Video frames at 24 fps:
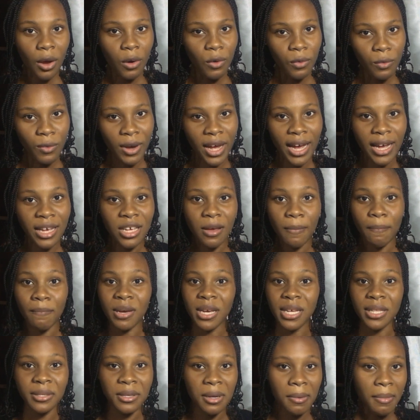right, you
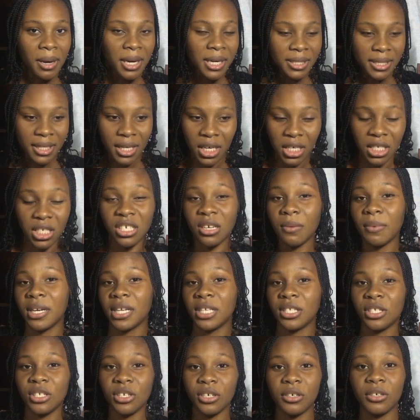beat somebody, select a job and
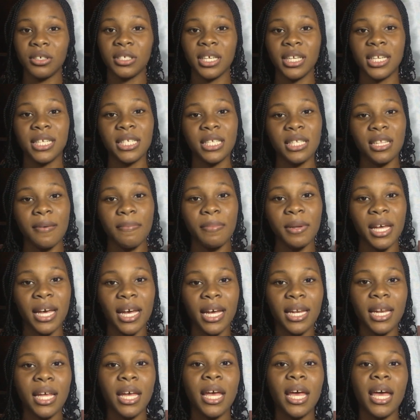it's yours and it's
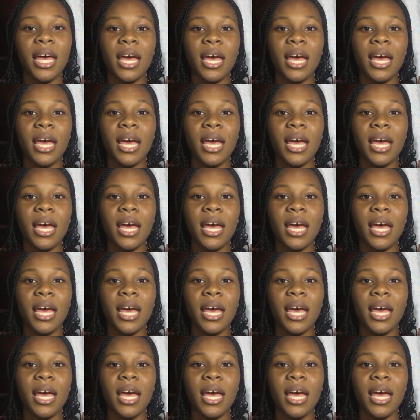applied,